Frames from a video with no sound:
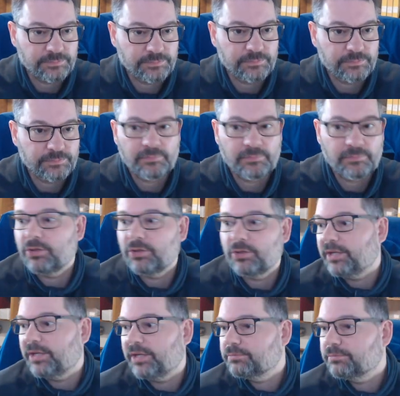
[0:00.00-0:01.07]
okay,
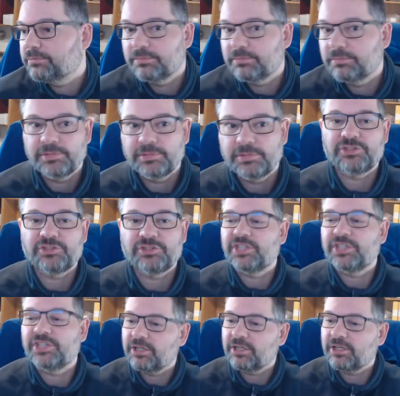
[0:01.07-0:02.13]
just a second,
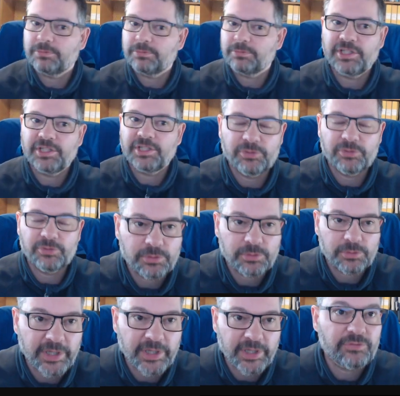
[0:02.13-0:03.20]
we need to wait
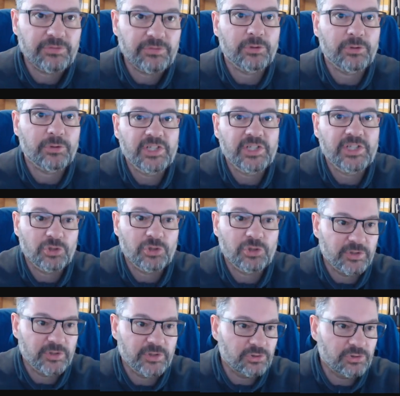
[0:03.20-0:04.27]
for the servers
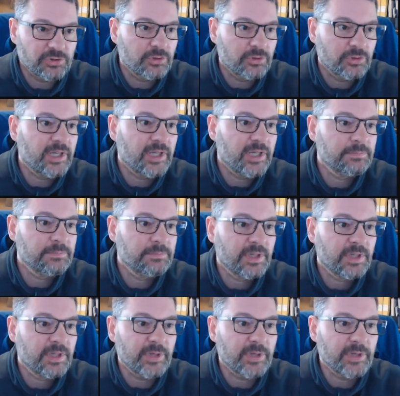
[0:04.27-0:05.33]
to
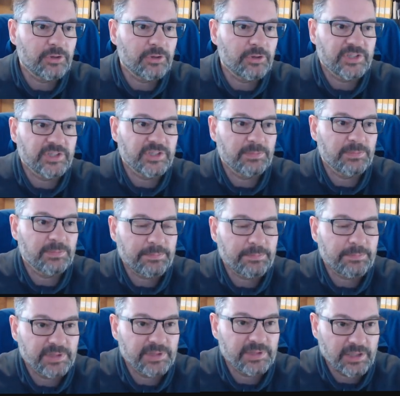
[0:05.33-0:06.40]
render this map in
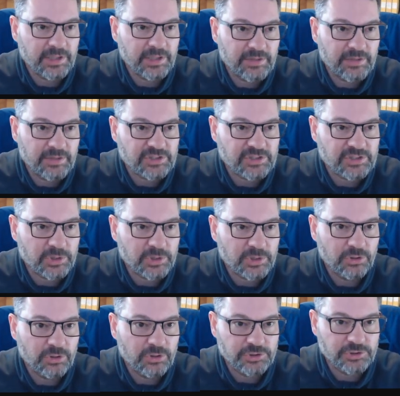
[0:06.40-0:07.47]
this resolution.